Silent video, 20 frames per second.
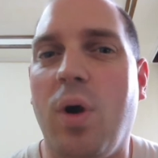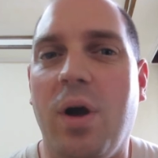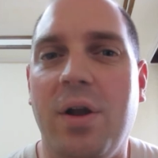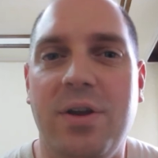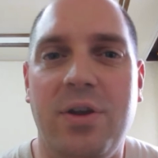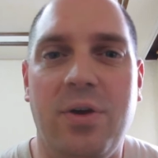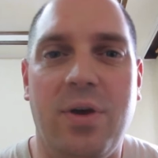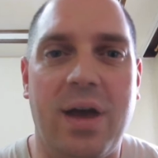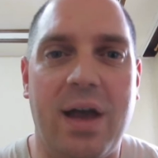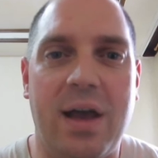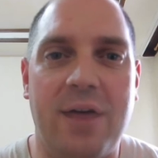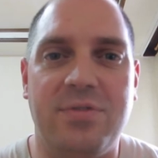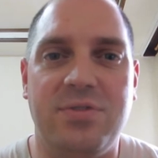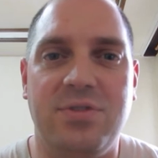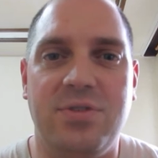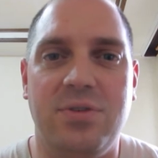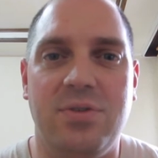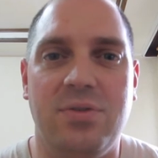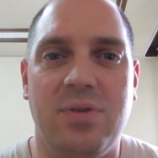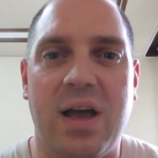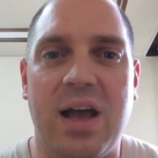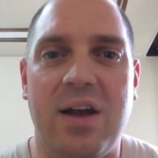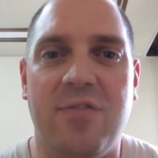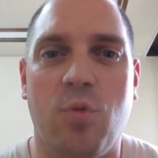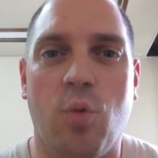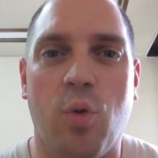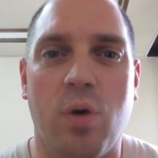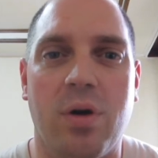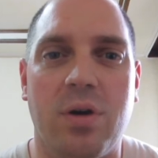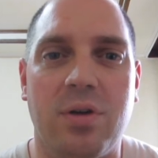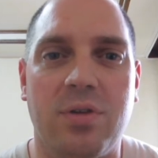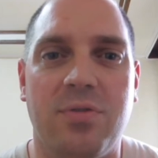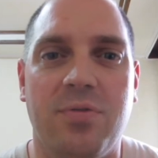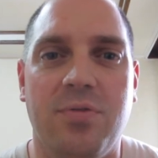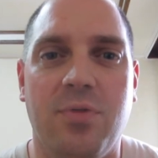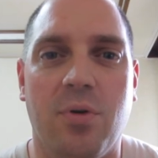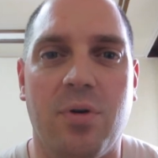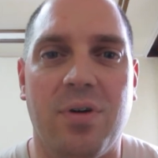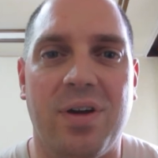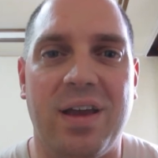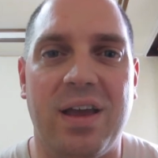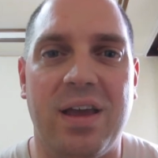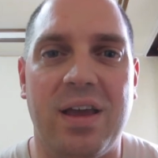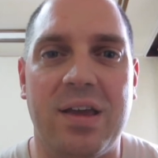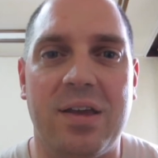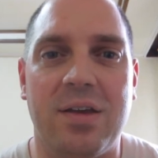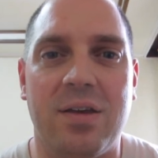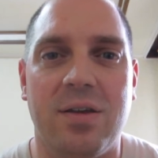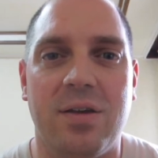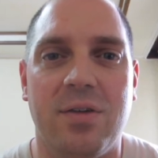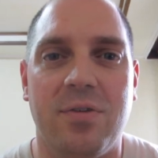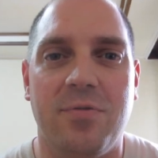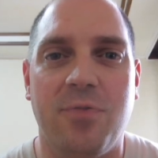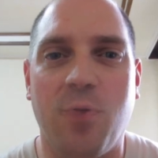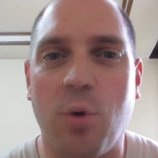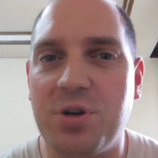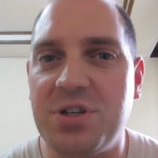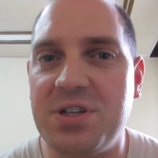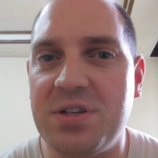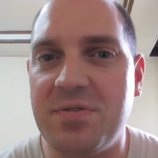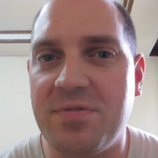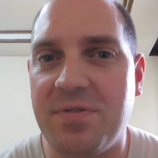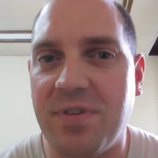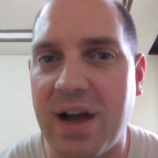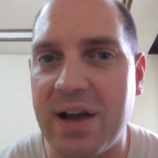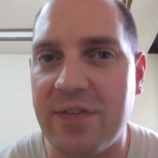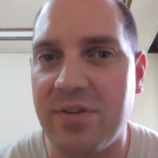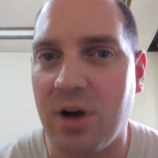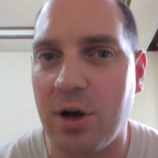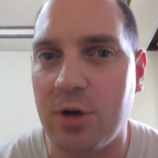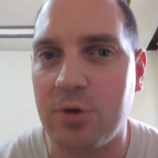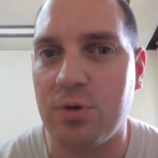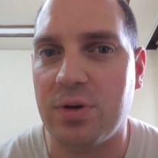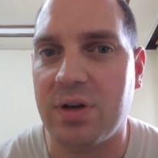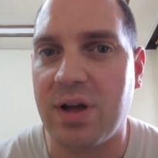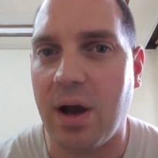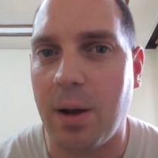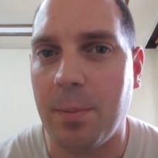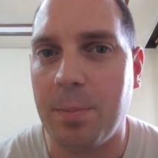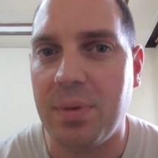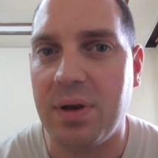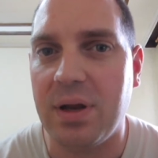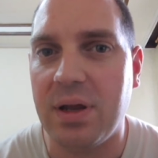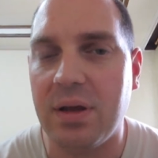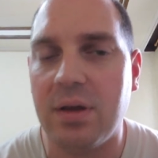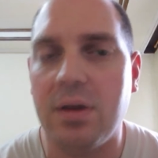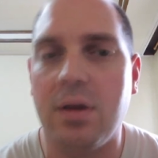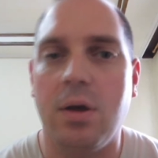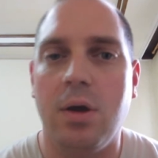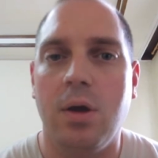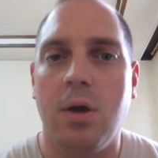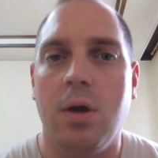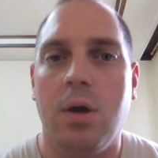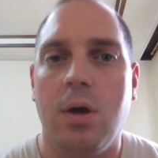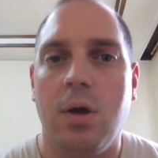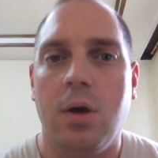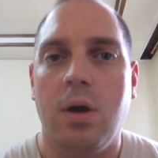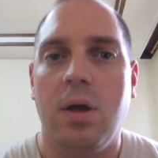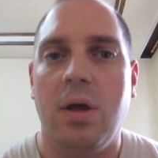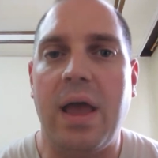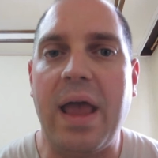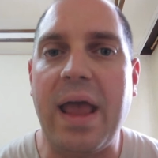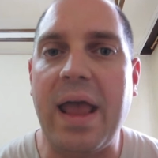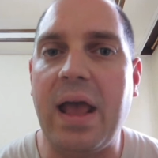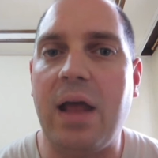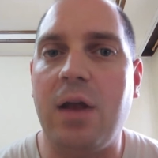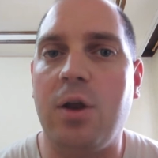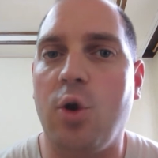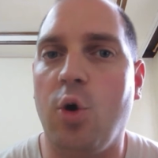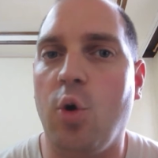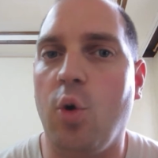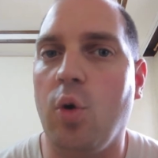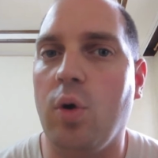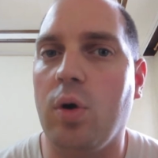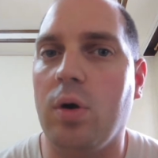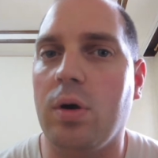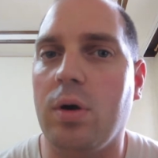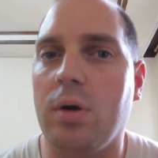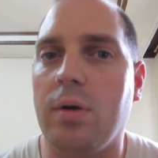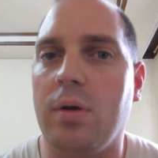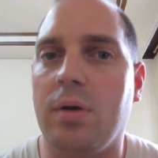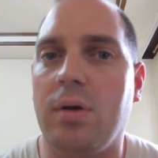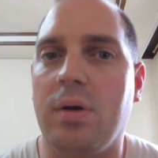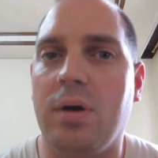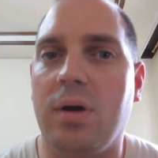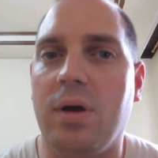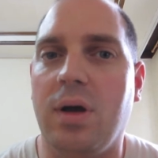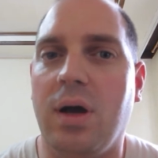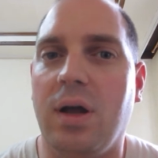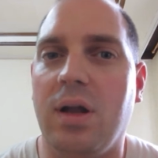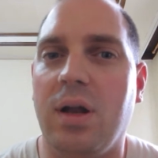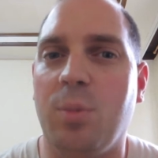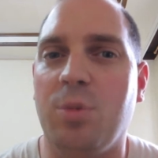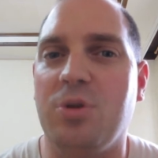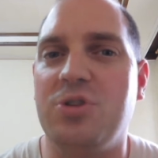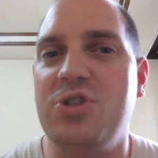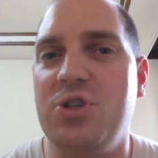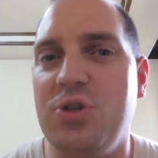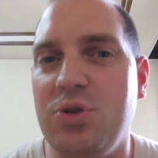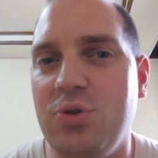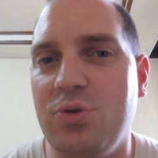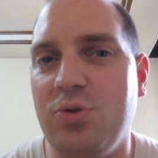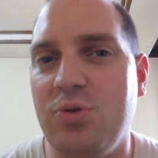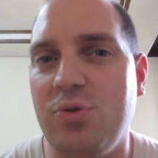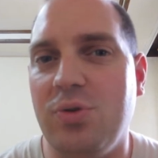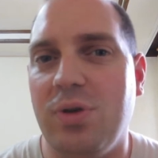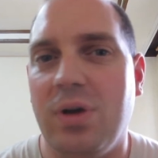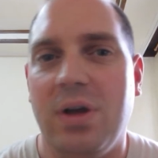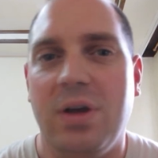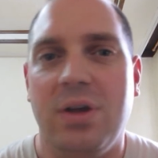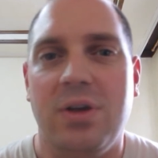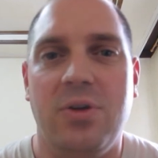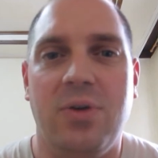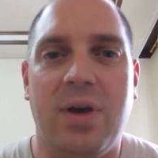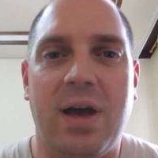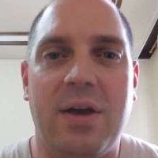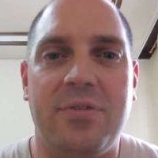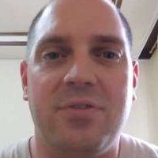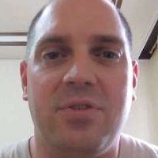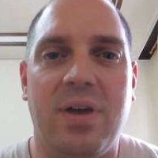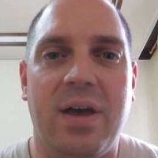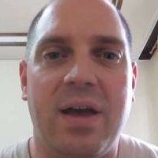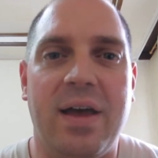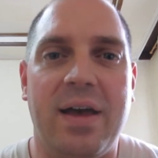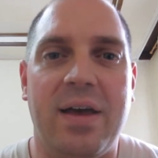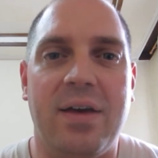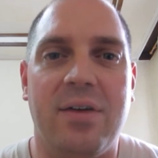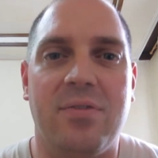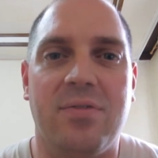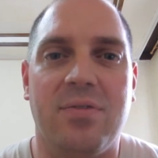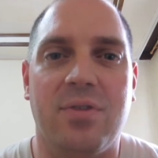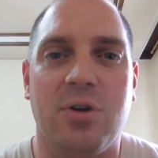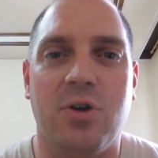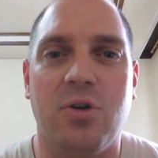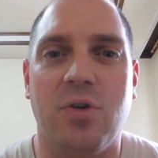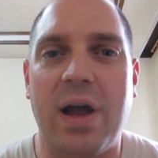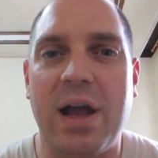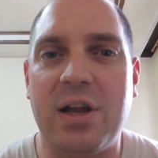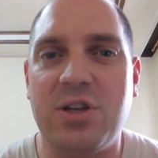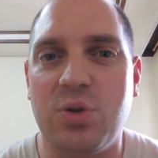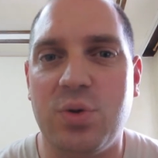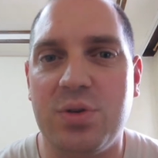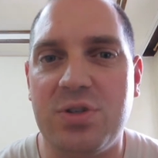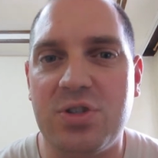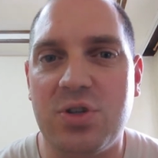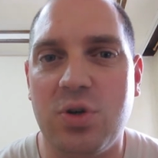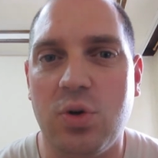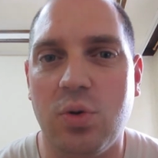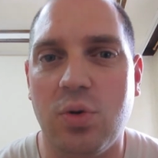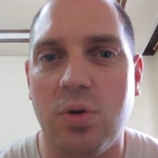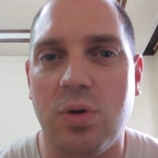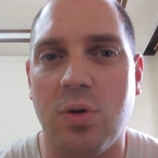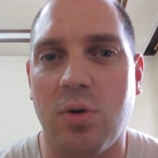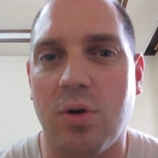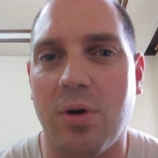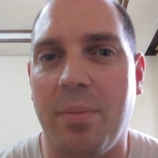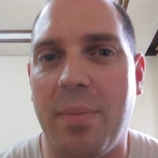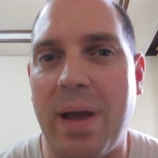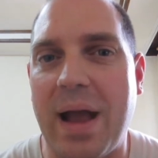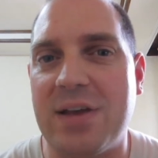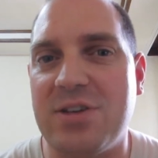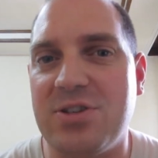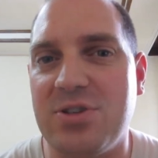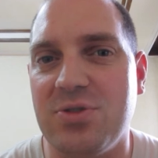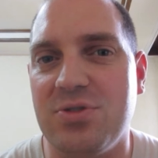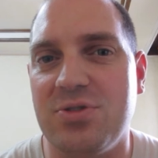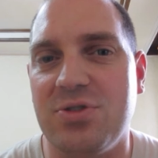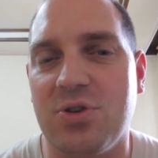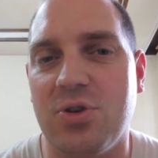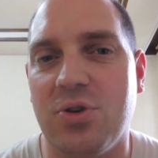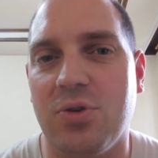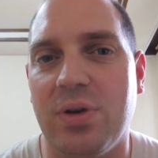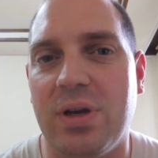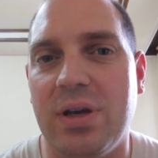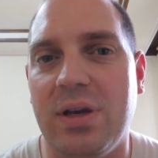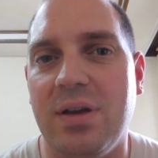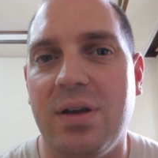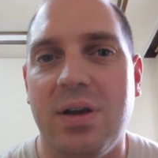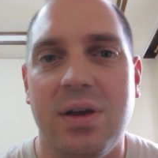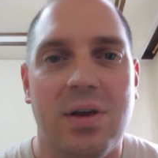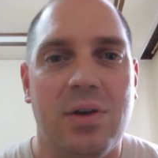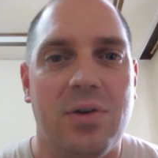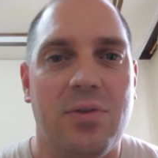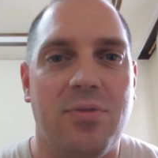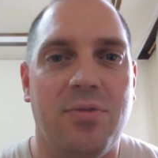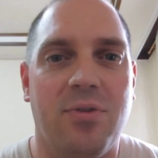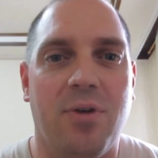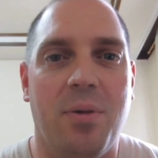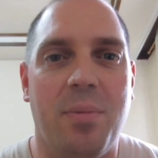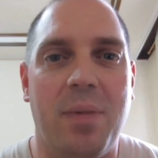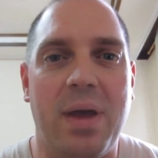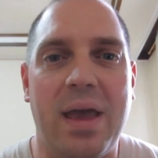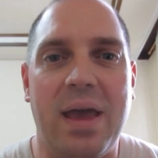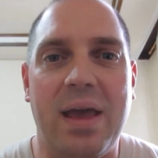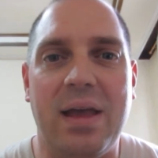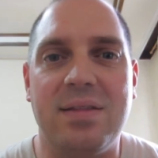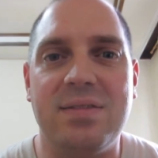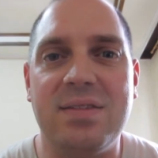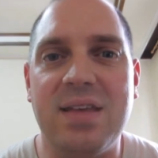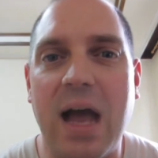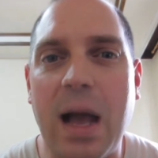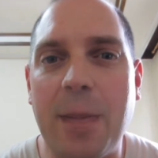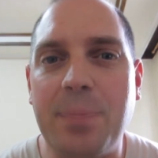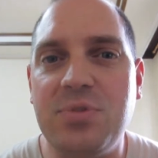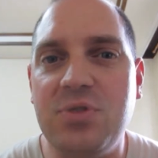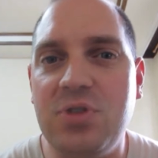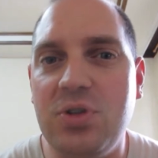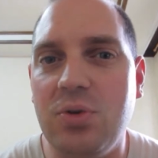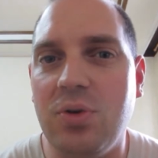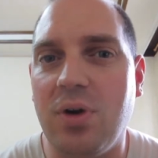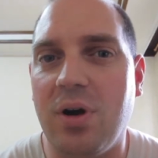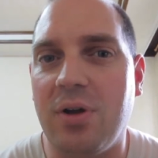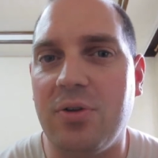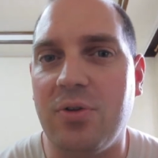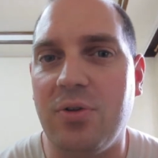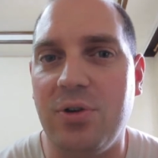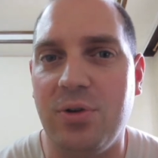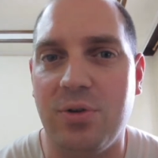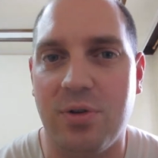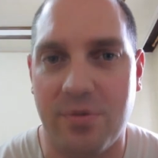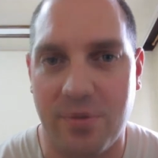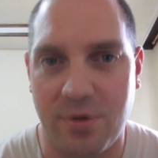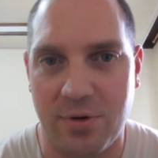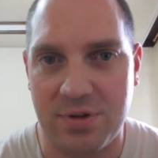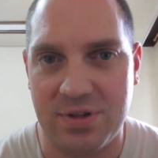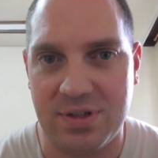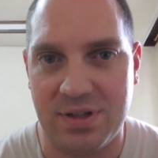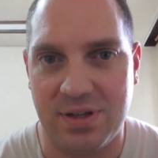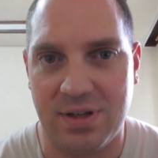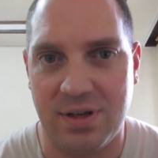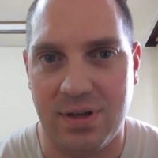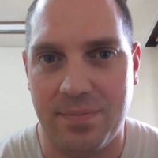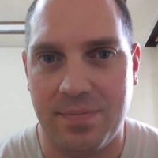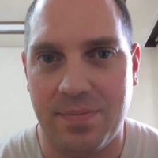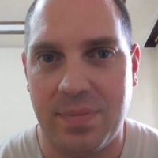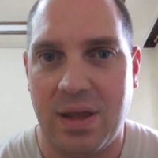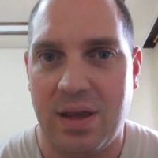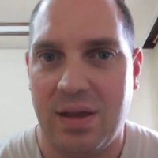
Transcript: one, you have to have worked for a Fortune 500 company, and or number two, you have to have graduate school or a master's degree from a top 200 university.